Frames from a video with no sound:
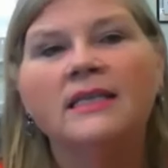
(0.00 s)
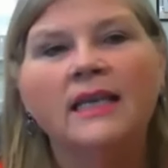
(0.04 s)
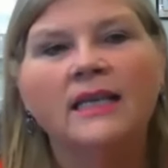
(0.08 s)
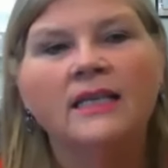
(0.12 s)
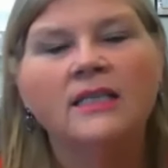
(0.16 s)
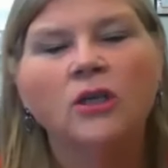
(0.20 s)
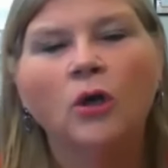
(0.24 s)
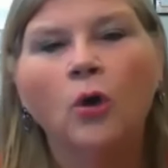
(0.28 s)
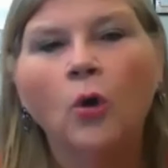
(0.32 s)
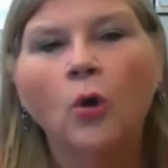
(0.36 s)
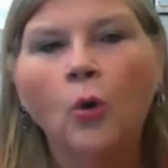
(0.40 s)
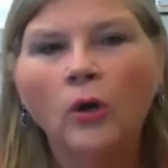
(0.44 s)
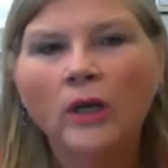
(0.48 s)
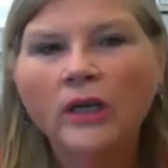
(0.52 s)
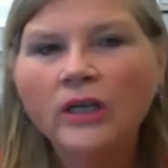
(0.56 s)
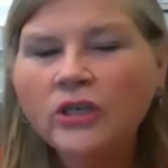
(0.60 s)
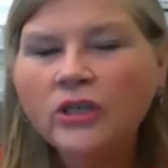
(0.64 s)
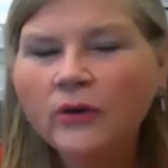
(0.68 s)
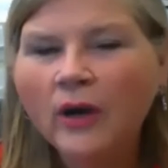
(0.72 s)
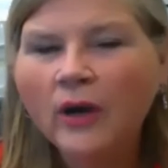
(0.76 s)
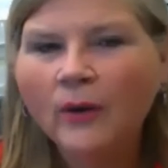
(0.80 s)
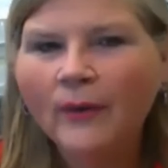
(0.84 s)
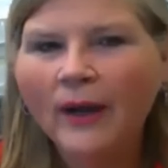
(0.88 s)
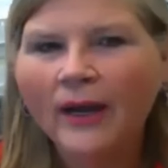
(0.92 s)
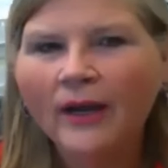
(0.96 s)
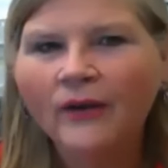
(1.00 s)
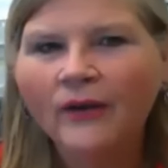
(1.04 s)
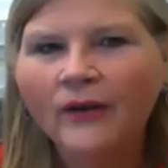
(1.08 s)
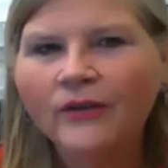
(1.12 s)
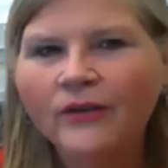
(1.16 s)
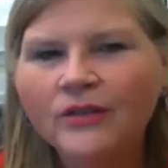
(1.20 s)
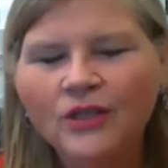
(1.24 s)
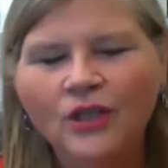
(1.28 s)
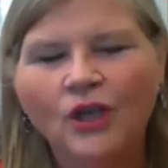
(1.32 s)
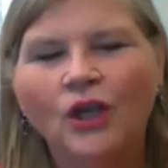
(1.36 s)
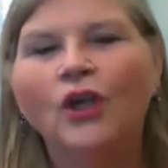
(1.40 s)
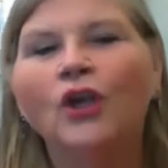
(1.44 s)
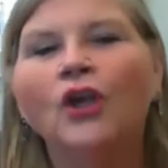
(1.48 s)
says, according to our
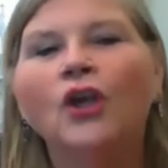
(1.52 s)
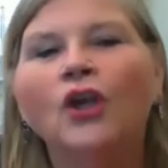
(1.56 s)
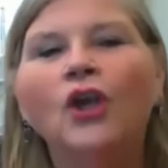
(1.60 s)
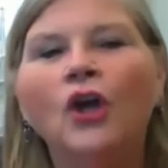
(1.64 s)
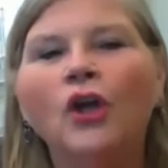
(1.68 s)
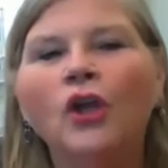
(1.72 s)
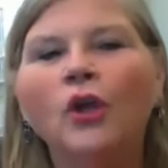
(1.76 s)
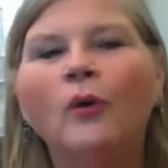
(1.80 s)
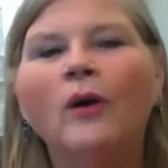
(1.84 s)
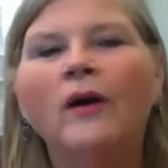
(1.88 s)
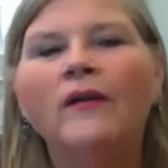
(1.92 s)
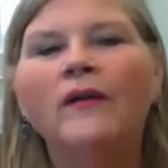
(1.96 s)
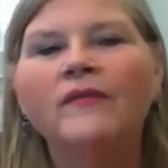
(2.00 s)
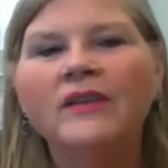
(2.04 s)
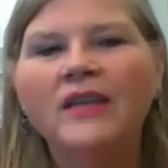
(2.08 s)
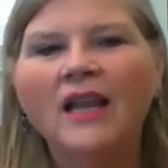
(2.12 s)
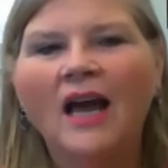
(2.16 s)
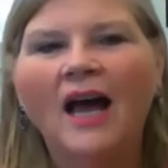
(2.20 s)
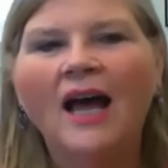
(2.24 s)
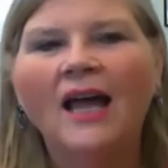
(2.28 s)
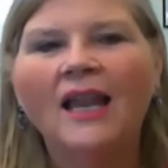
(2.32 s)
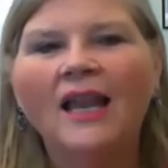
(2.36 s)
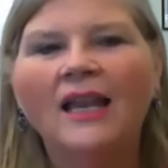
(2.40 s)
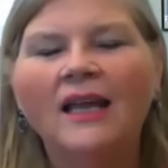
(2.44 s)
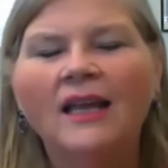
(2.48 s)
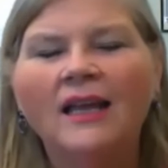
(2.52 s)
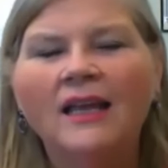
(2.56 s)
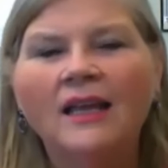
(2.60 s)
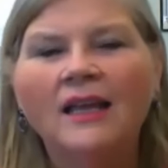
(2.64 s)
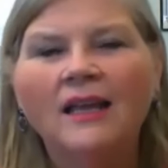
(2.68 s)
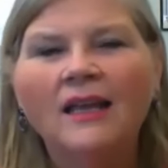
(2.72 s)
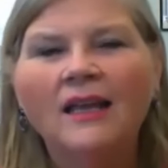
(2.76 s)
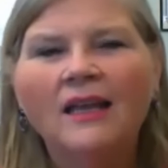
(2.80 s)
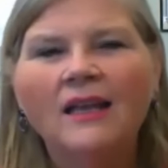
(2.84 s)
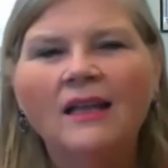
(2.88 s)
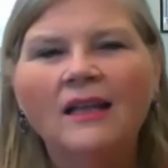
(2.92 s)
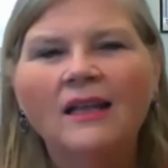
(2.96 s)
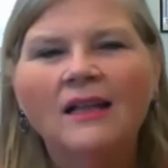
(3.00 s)
records, you have not
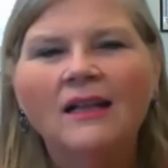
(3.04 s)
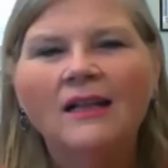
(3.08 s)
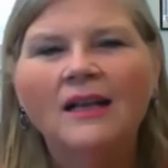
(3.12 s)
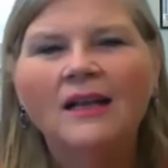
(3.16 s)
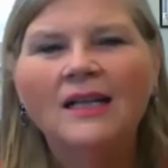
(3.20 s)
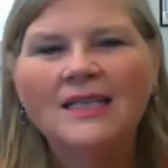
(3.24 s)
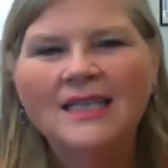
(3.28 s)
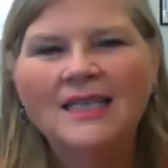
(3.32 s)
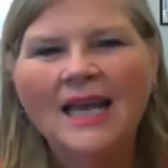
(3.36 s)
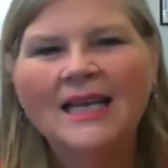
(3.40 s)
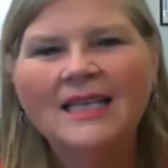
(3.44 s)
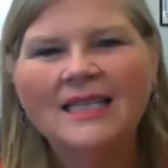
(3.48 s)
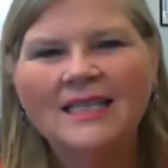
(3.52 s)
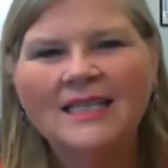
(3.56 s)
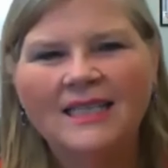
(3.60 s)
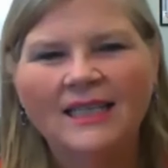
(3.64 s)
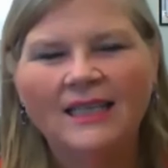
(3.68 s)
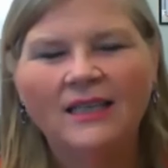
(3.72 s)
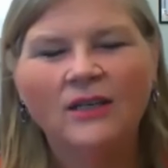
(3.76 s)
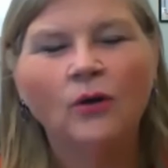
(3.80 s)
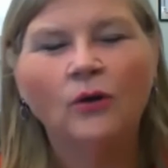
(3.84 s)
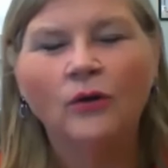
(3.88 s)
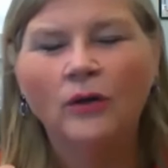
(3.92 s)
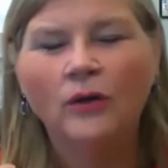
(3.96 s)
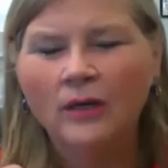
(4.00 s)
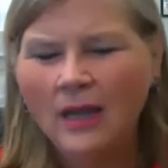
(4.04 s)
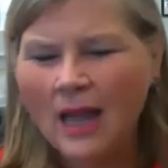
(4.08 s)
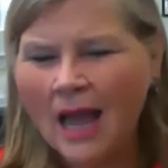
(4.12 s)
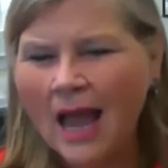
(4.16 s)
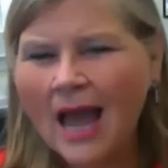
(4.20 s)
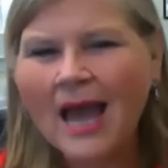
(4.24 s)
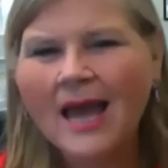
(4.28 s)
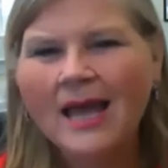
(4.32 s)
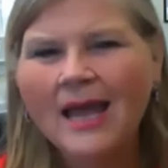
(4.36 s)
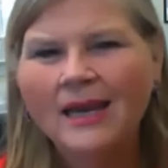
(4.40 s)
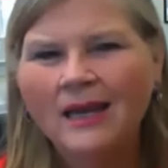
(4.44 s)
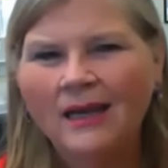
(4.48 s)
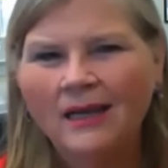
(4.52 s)
attested or
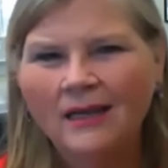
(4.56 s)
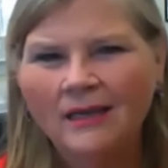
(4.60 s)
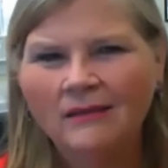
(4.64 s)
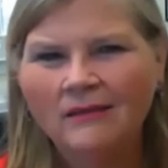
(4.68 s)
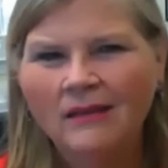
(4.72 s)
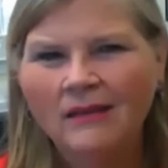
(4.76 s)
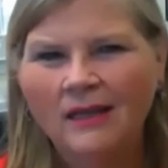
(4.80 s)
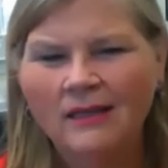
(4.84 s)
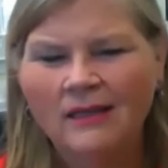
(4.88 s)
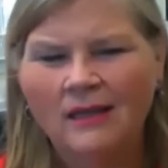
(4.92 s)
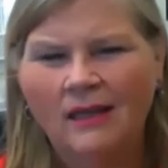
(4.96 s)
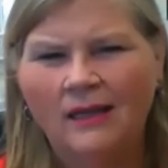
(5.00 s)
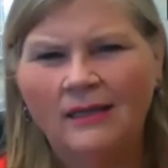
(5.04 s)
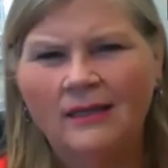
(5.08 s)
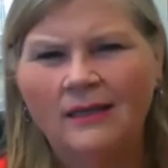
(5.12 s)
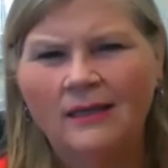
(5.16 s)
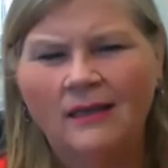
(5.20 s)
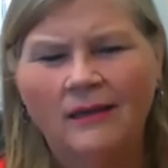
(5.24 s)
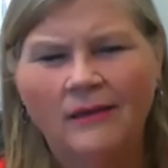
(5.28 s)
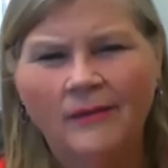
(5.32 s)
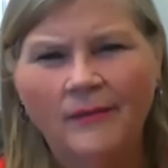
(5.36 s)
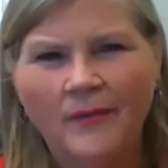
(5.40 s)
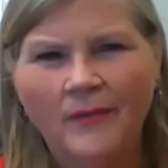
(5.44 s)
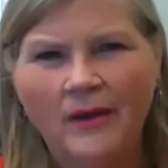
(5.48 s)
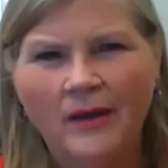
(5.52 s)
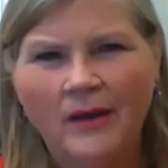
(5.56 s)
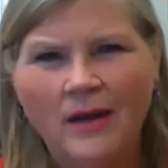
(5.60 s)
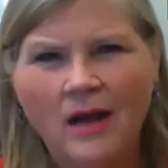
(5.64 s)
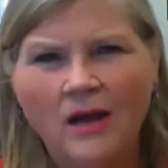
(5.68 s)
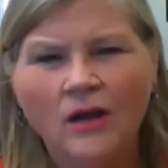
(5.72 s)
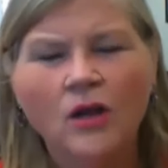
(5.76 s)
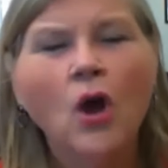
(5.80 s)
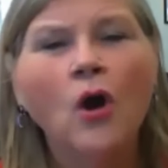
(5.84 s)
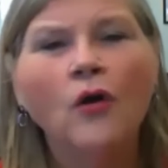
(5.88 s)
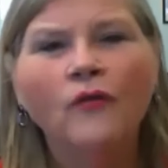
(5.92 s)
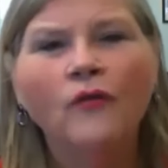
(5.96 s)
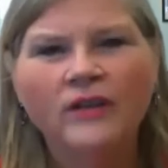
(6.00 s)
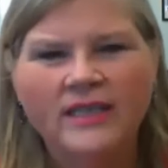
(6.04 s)
had a, a, a
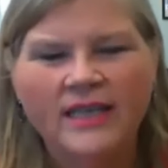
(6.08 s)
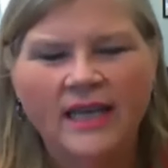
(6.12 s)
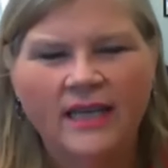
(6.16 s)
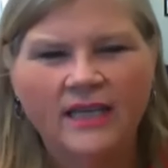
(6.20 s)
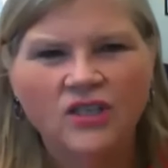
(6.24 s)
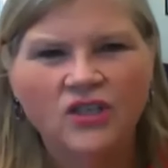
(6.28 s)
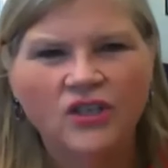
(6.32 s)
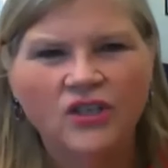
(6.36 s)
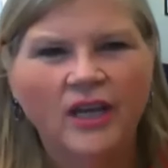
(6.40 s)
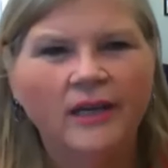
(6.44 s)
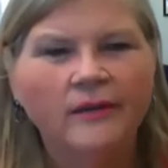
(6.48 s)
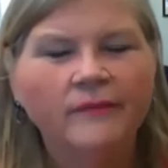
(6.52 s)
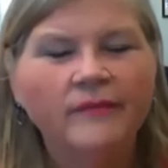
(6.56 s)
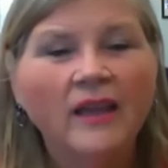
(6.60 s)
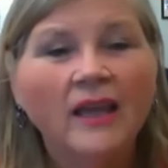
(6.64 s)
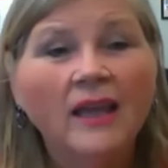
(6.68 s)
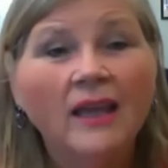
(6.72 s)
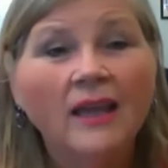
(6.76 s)
COVID test yet.